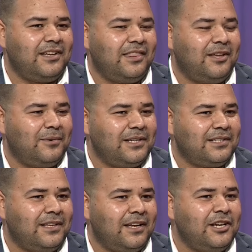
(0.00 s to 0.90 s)
in the
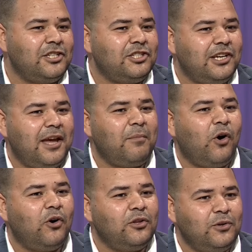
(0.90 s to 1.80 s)
West, shame
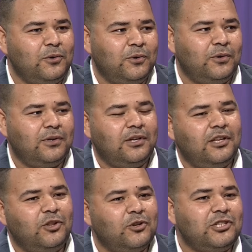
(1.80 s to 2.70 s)
on you
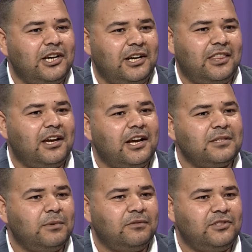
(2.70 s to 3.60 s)
not sharing the
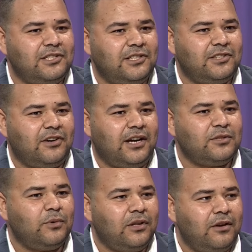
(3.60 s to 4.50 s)
gospel of Jesus Christ
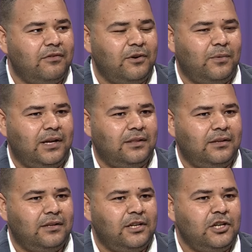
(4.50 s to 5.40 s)
mm. with
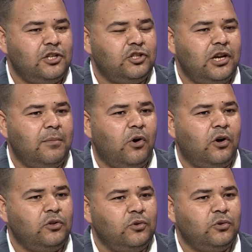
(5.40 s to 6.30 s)
everyone. Mm. Shame
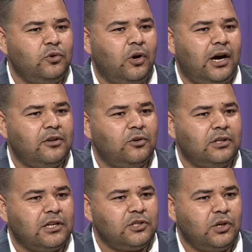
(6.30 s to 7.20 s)
on you, you are
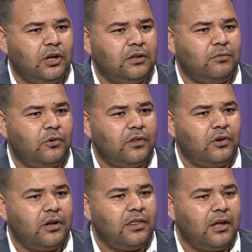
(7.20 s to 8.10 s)
not a salt for
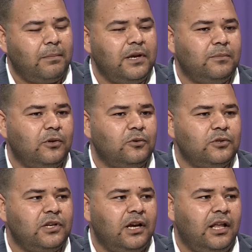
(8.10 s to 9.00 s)
the, the people
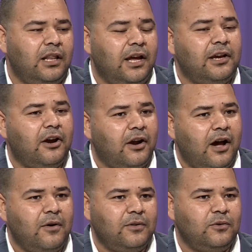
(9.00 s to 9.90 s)
who's like
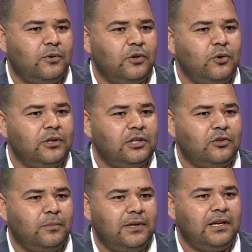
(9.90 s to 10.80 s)
around you. You need
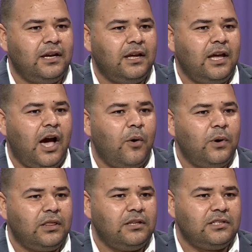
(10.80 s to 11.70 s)
to be a
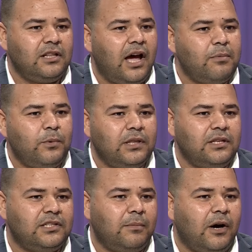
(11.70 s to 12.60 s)
witness, life
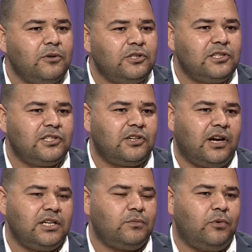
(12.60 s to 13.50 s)
witness about Jesus
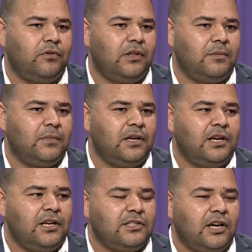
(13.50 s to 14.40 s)
Christ mm. for them.
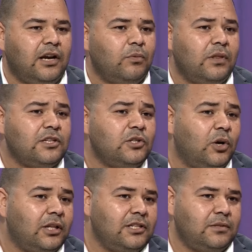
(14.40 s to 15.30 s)
Start mm. with a
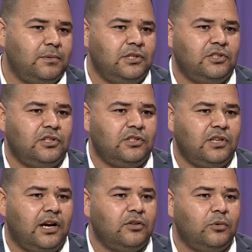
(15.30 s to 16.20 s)
salty speech.
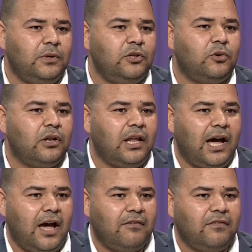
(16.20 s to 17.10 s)
Start to be your
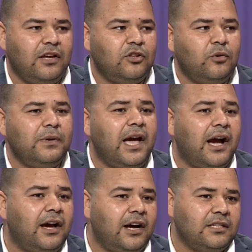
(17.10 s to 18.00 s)
life, to be a
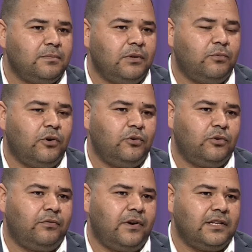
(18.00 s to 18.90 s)
gospel for your
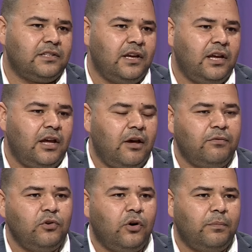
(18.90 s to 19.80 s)
friends. If
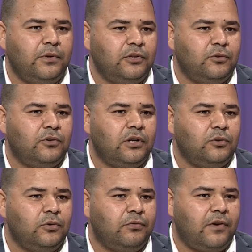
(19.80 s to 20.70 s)
you open your,
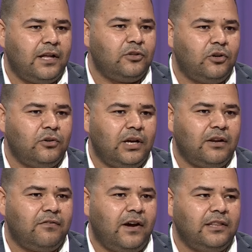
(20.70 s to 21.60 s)
your front door, you're
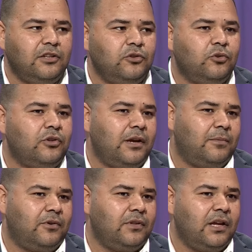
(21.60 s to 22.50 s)
gonna find in your
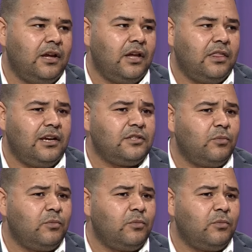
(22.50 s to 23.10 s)
neighborhood, there's